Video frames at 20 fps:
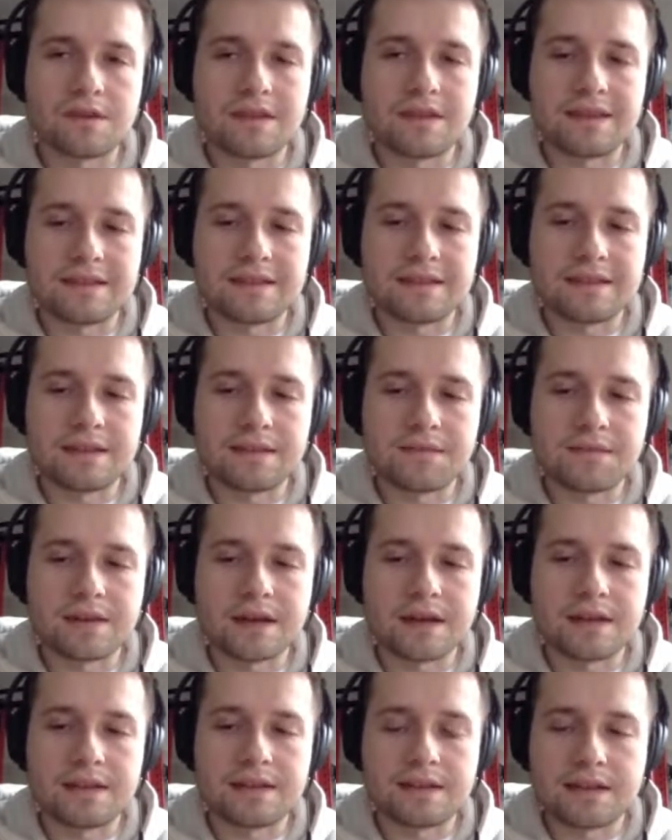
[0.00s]
easily
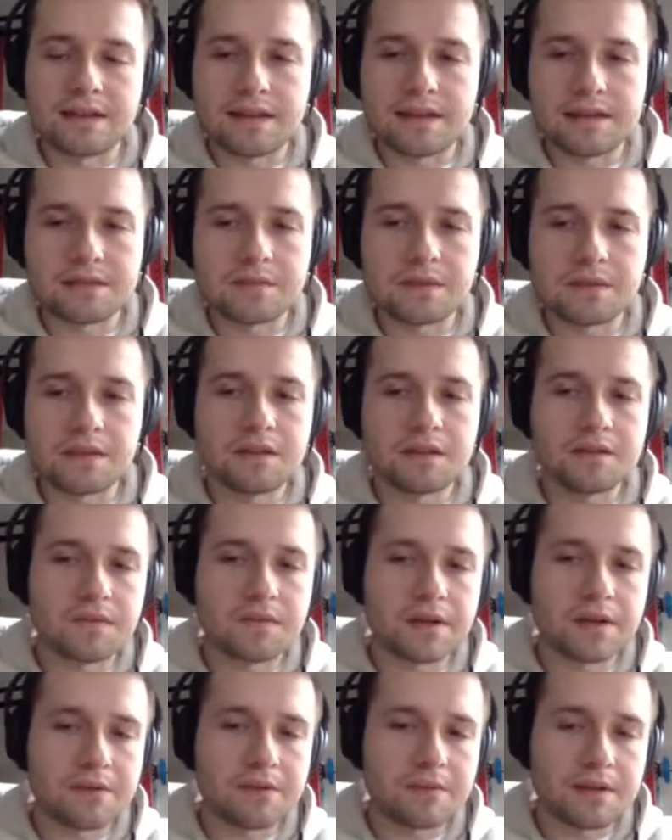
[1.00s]
define as many
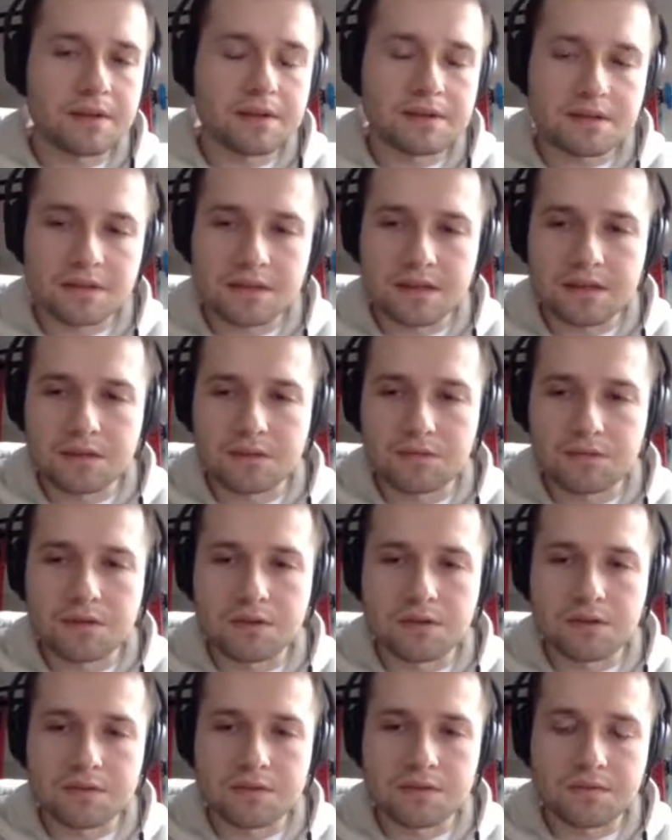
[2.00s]
environments as you
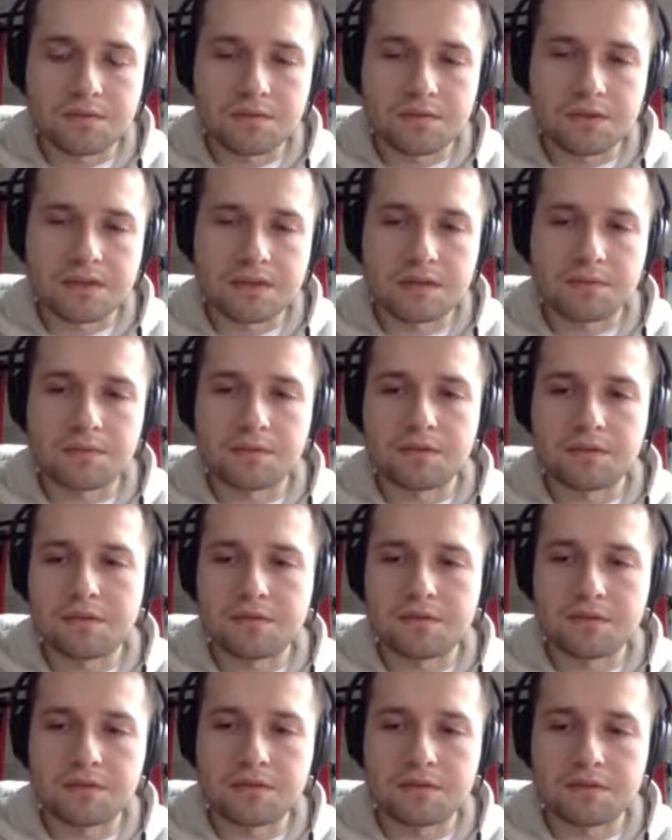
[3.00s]
want. So for example,
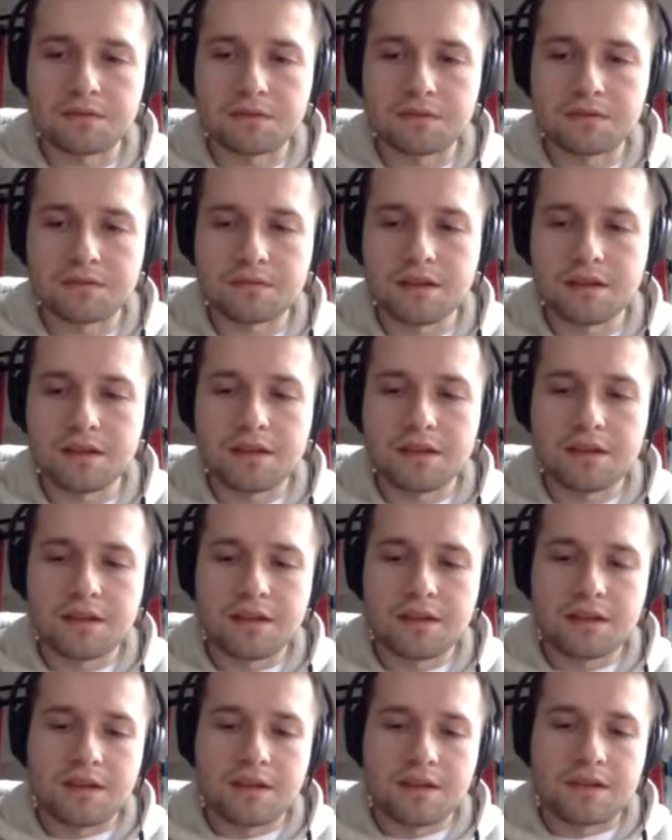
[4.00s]
if you want
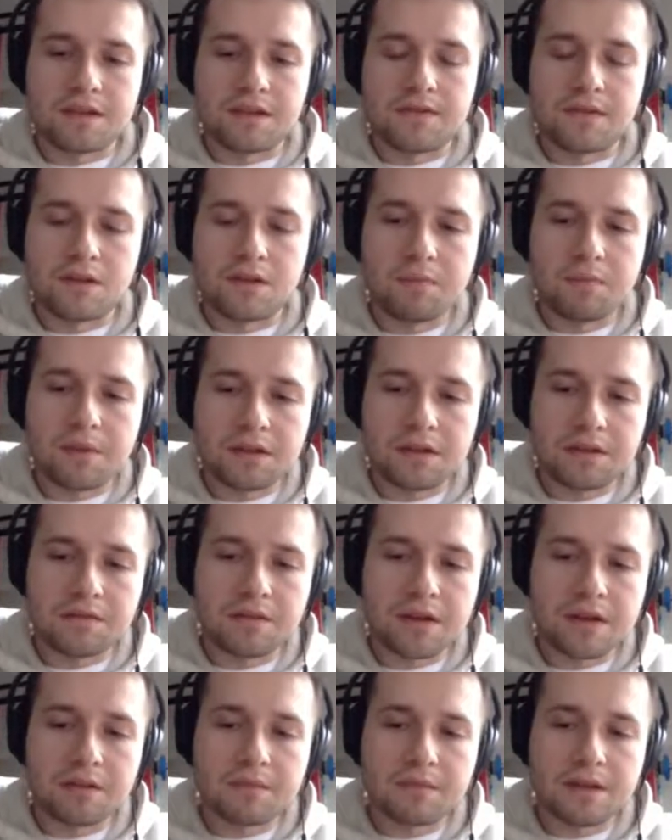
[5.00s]
development
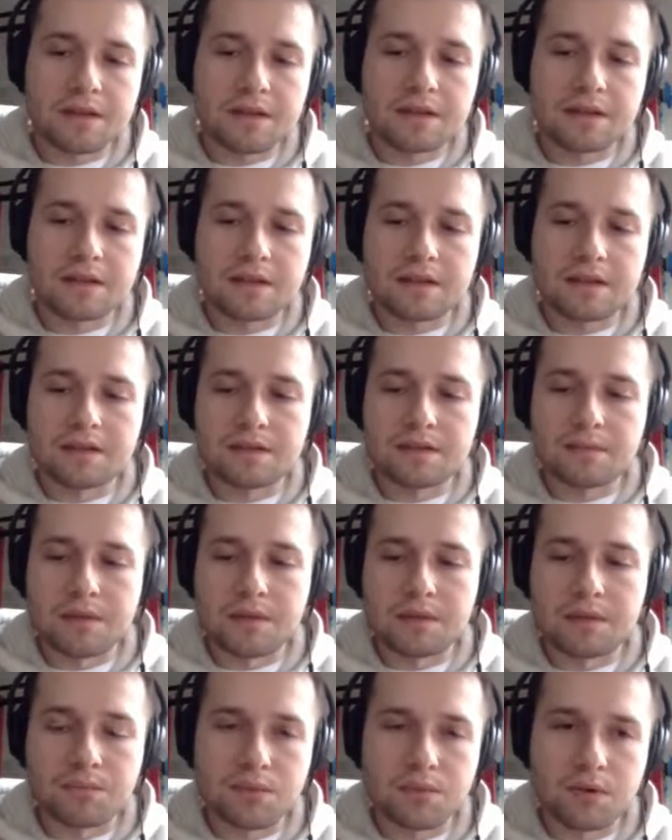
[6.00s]
environment and,
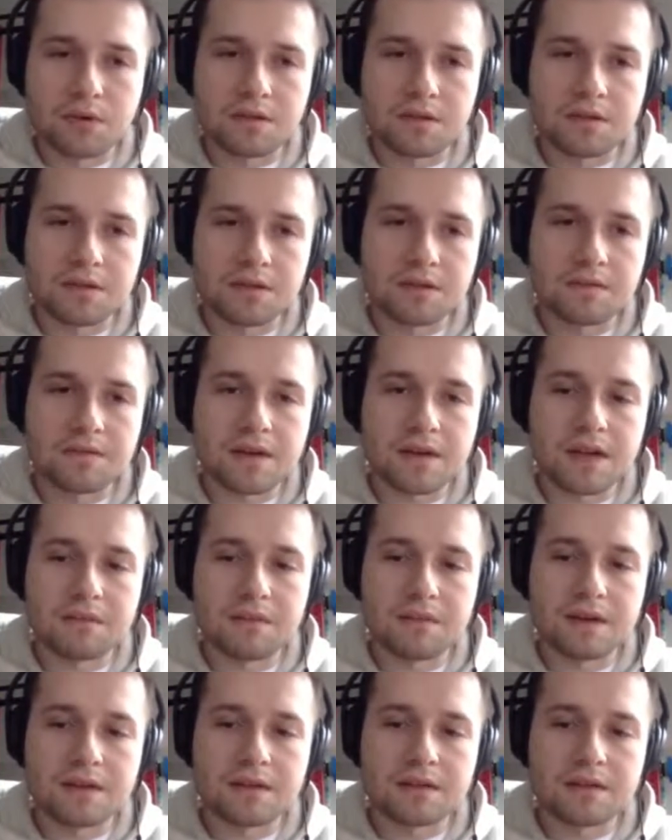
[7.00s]
and prod
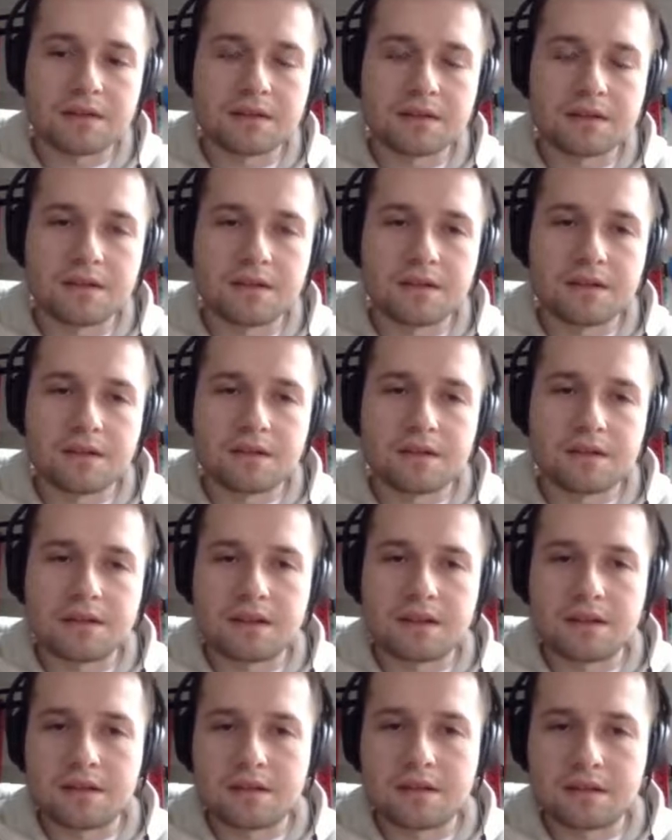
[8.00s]
environment,
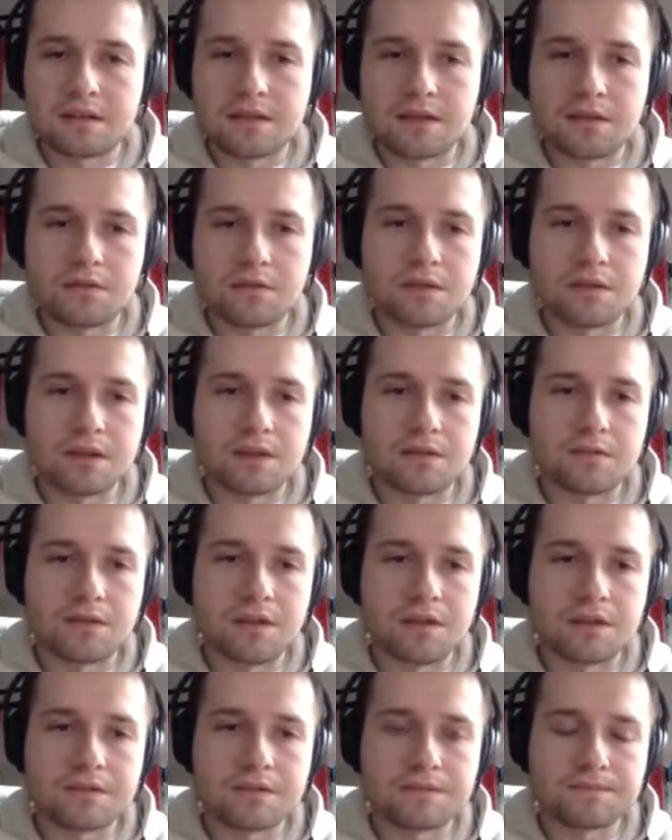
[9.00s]
then, then you can do it.